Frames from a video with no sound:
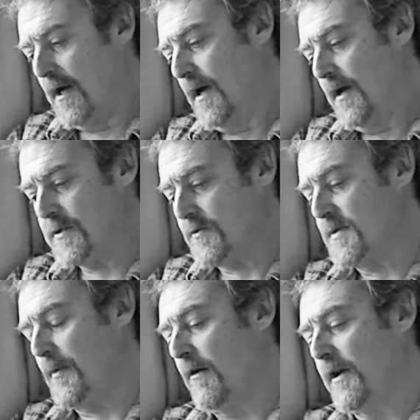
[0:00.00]
It was all
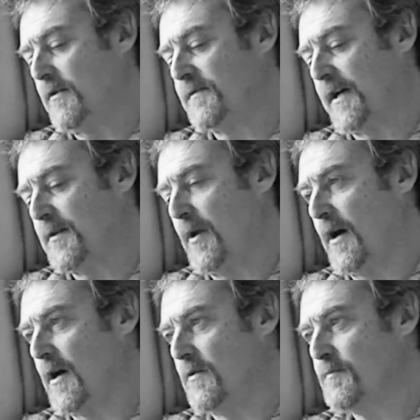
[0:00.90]
spiralling off down the plug
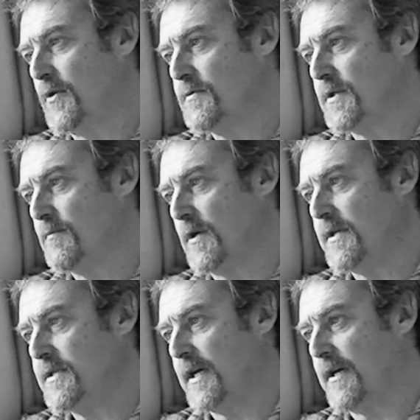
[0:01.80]
hole. Paul said, why don't you
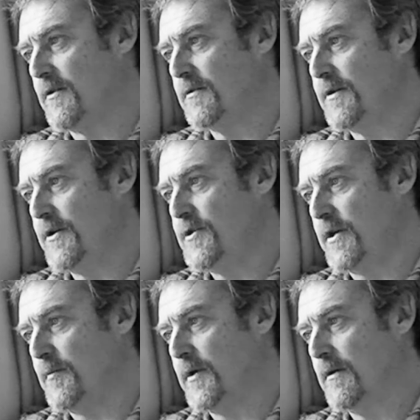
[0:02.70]
stick it on
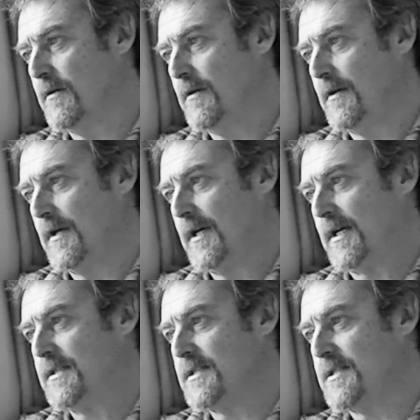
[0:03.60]
YouTube
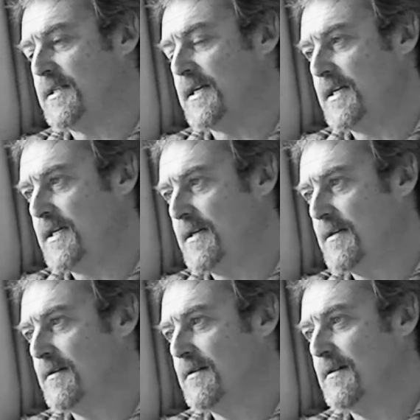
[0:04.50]
and just see,
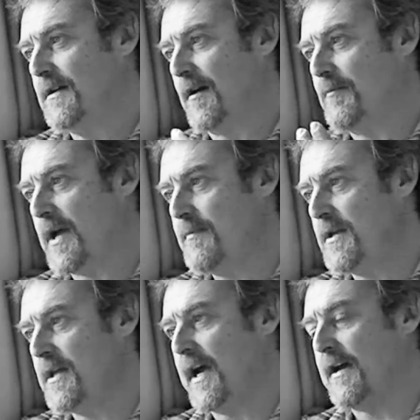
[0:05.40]
maybe
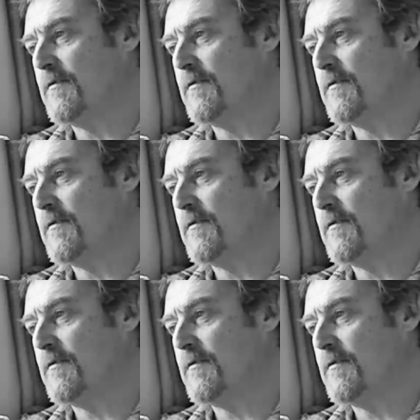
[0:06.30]
the ad